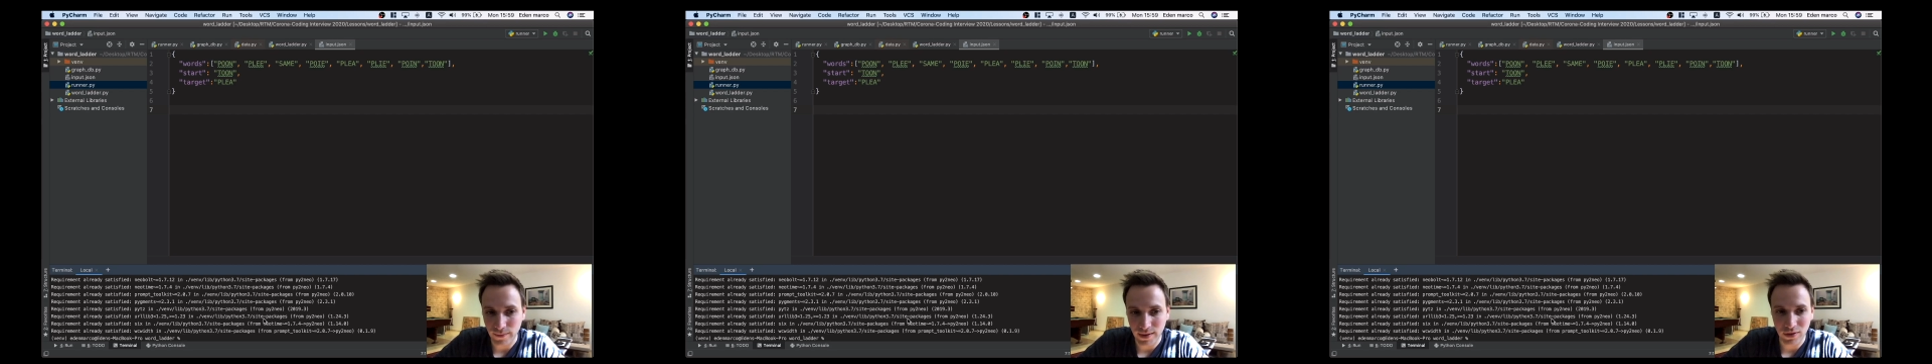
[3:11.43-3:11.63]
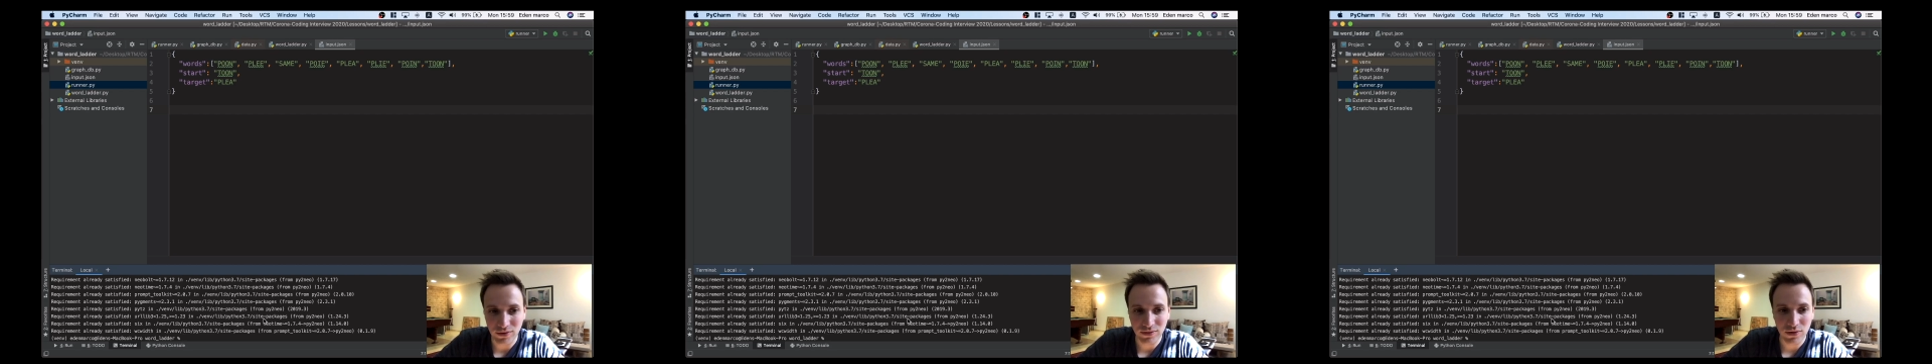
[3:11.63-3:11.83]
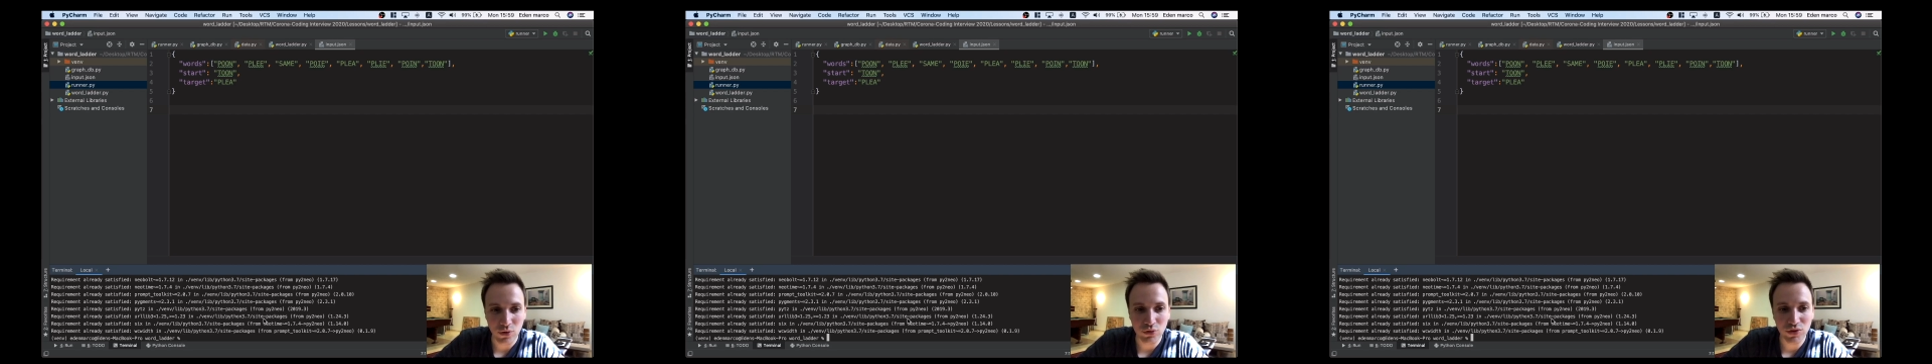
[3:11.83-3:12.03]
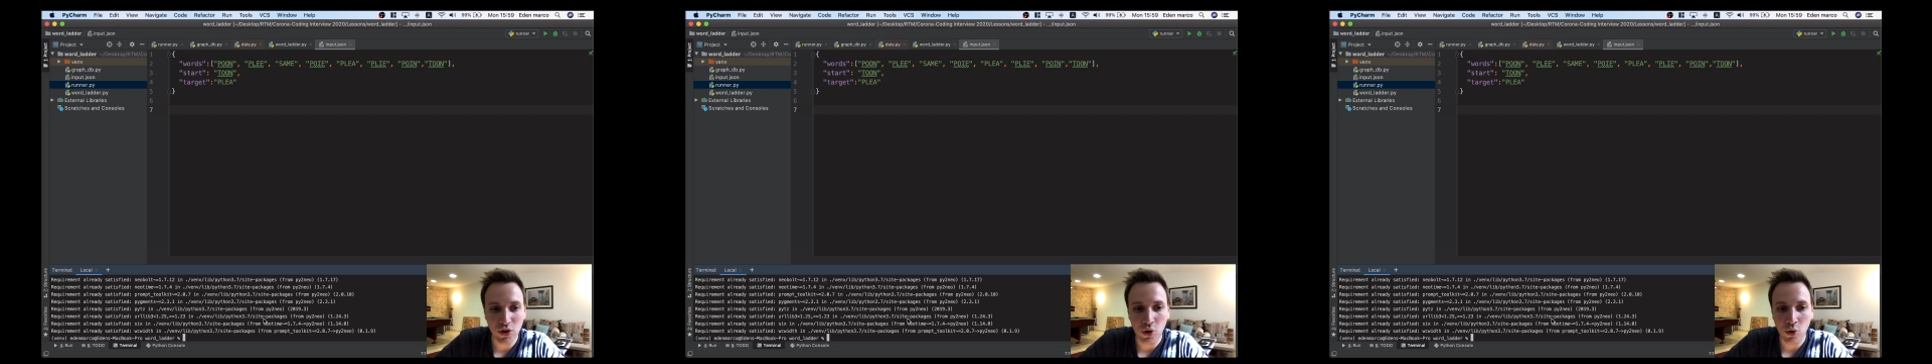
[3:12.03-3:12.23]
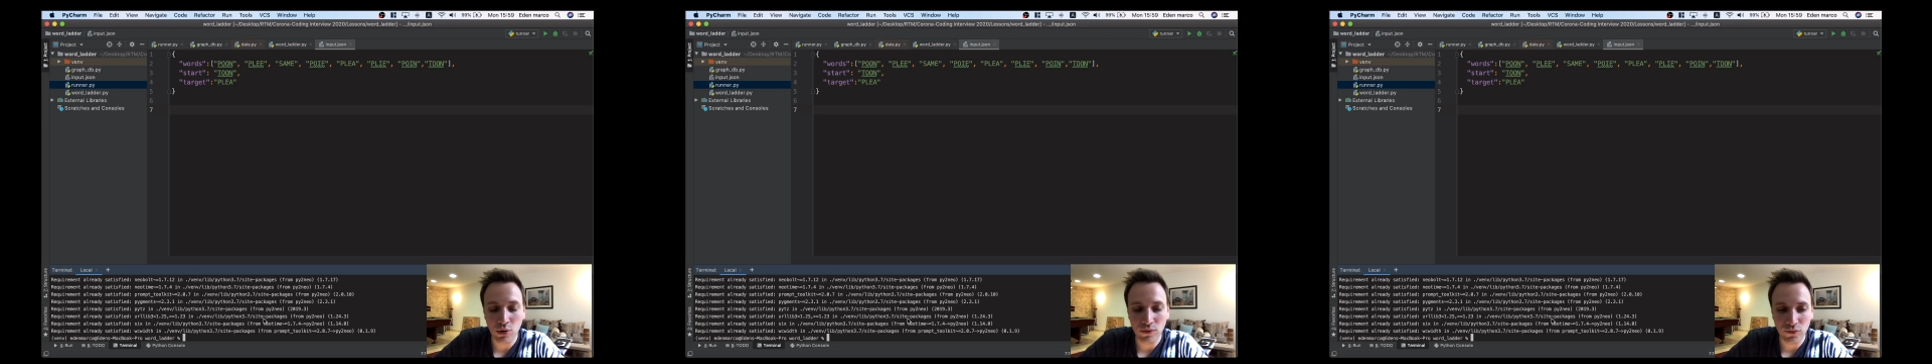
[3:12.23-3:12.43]
because those
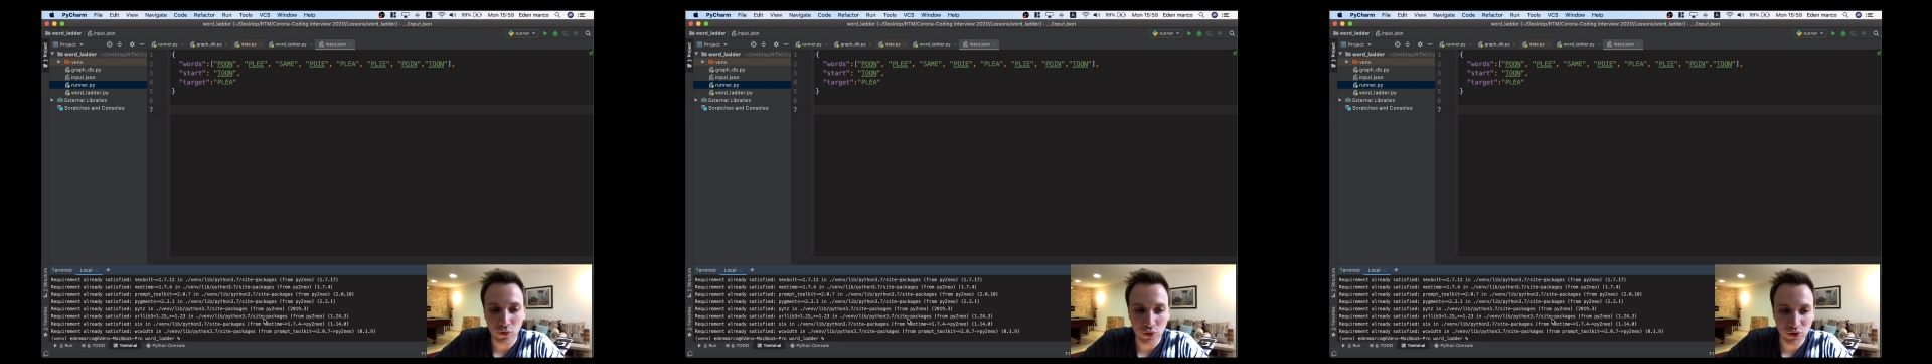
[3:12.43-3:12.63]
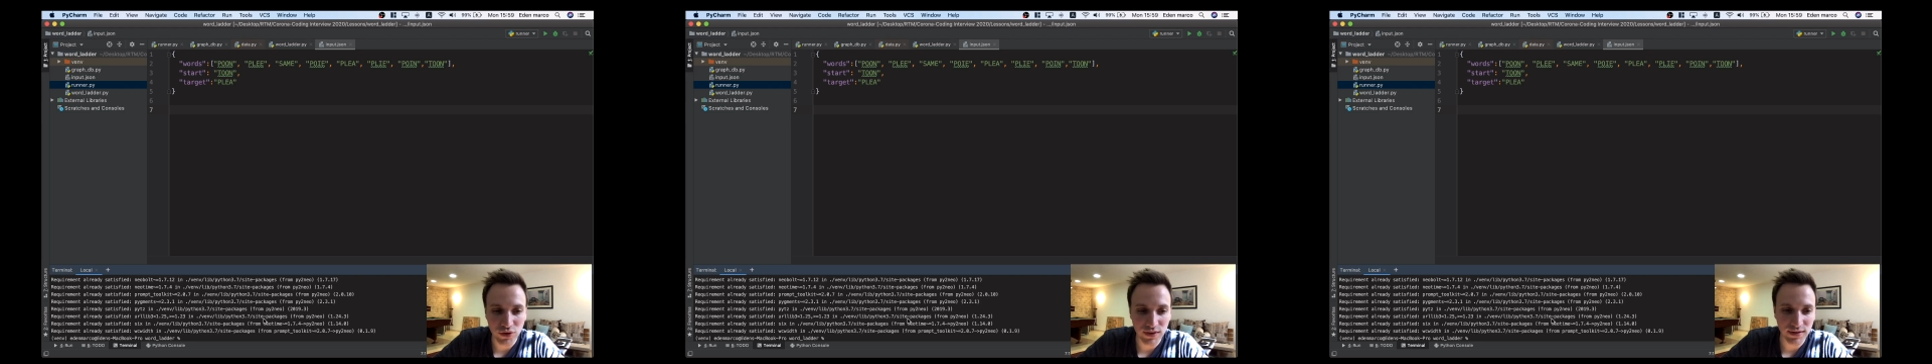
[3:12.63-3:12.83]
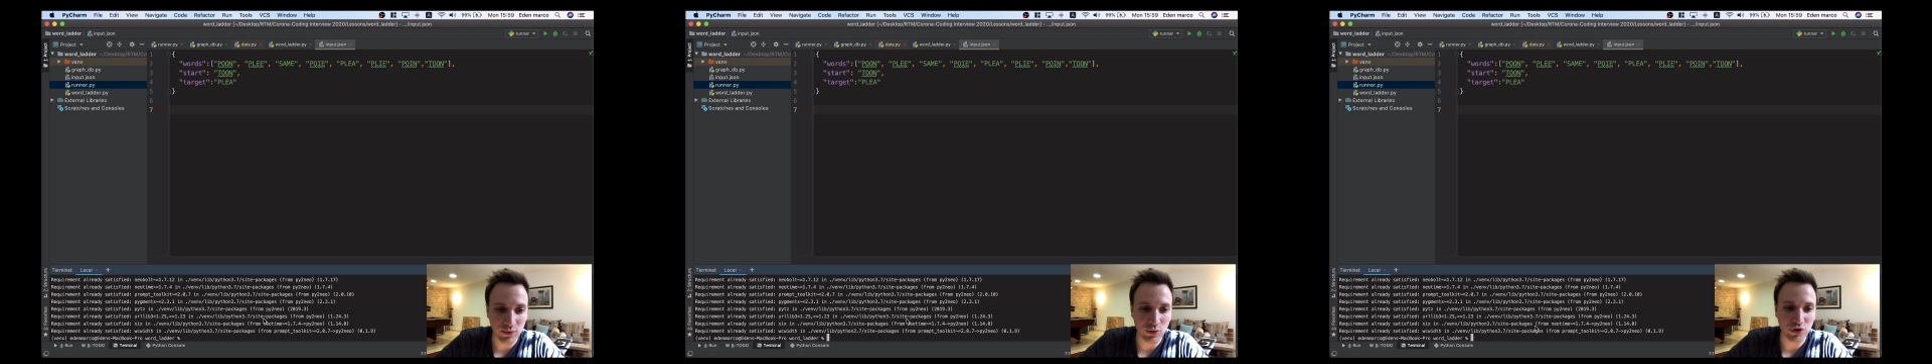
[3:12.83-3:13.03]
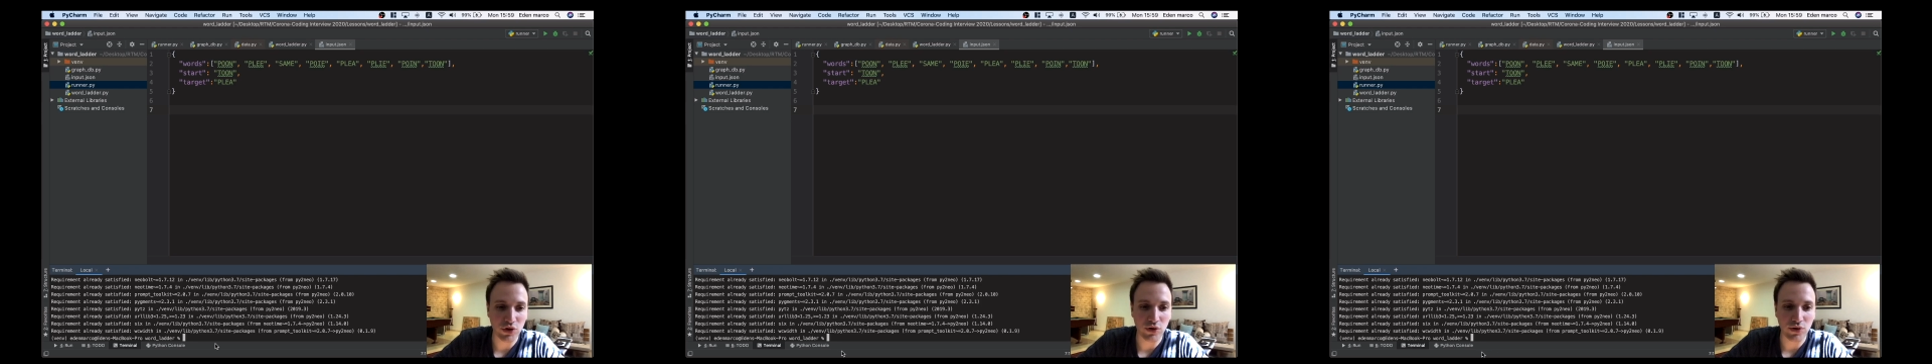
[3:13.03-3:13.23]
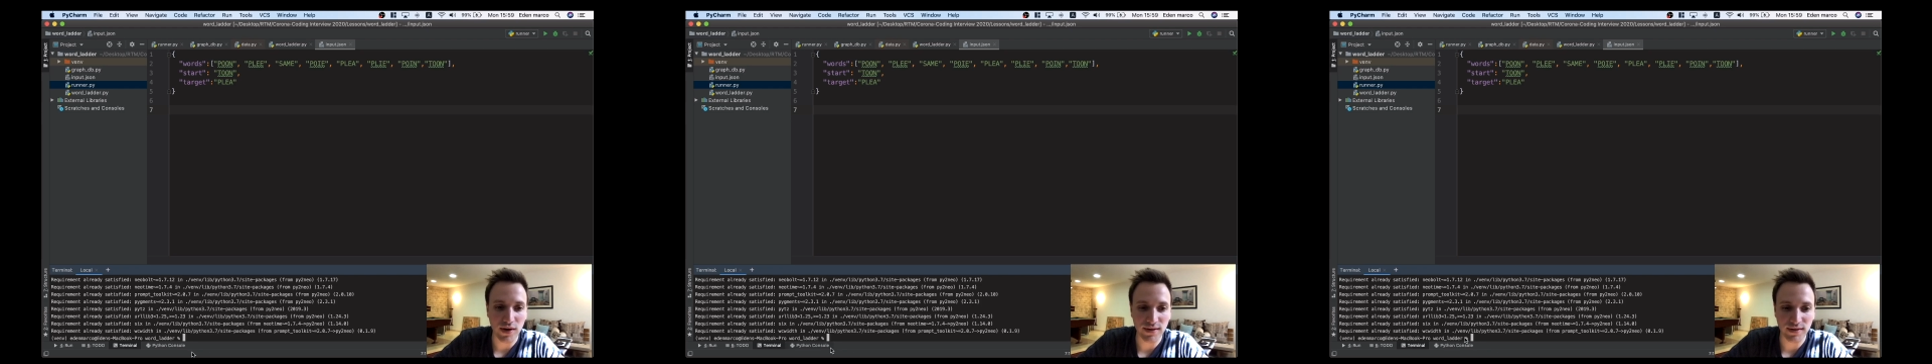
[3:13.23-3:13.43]
are old versions
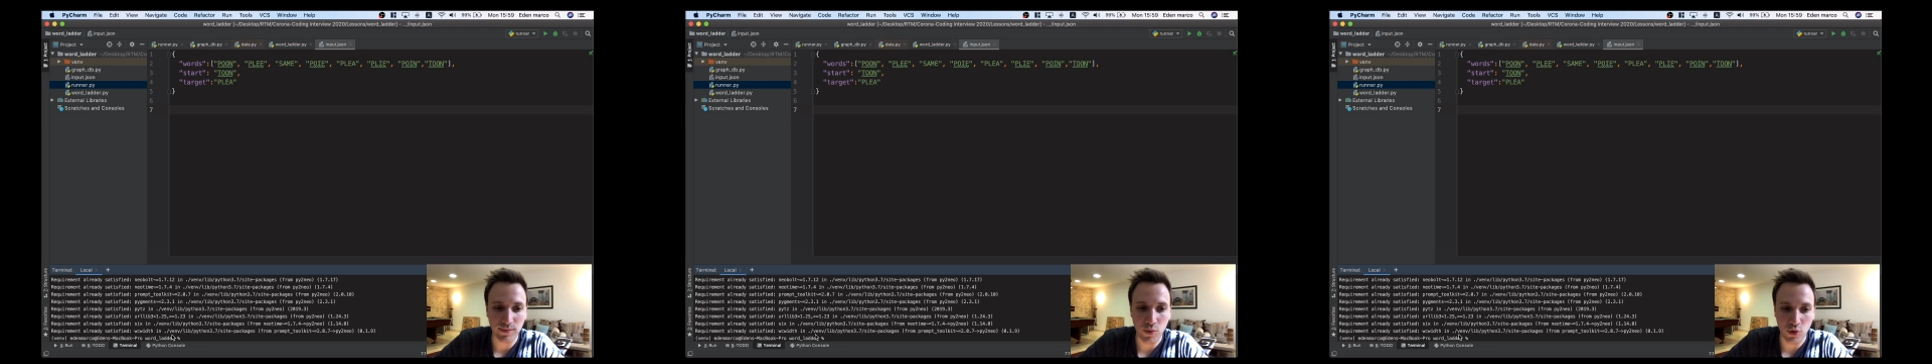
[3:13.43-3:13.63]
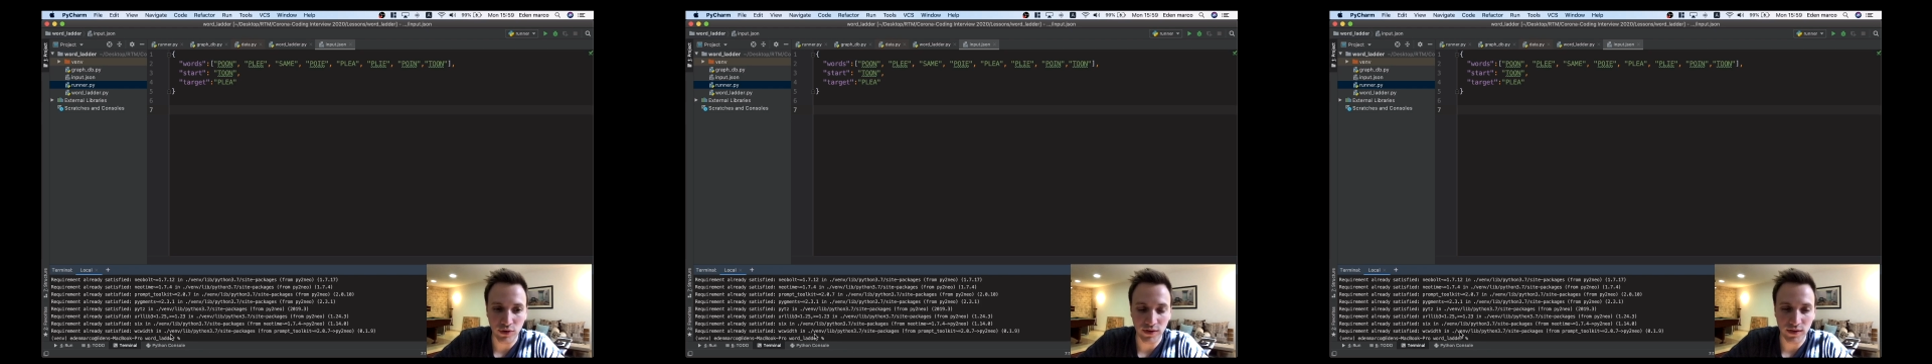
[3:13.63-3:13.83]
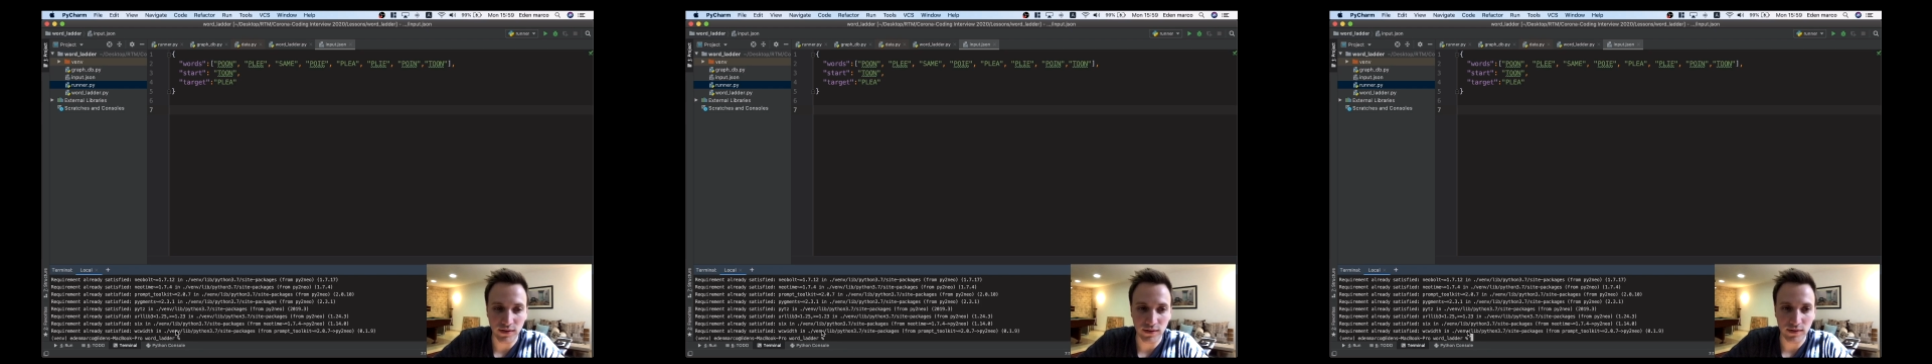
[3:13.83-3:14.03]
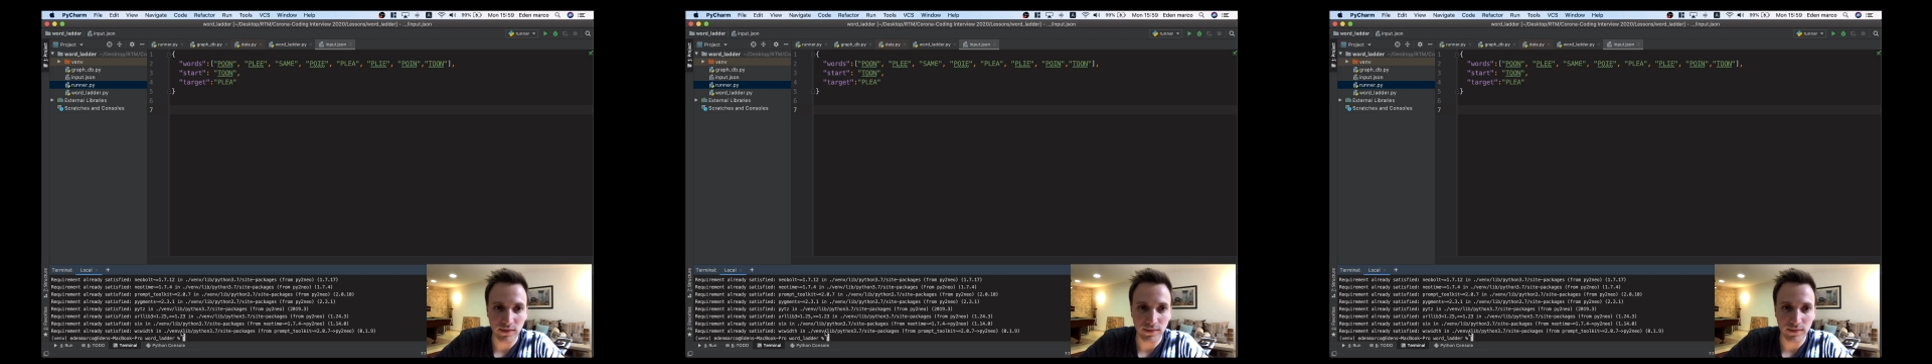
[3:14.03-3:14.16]
which are not supported.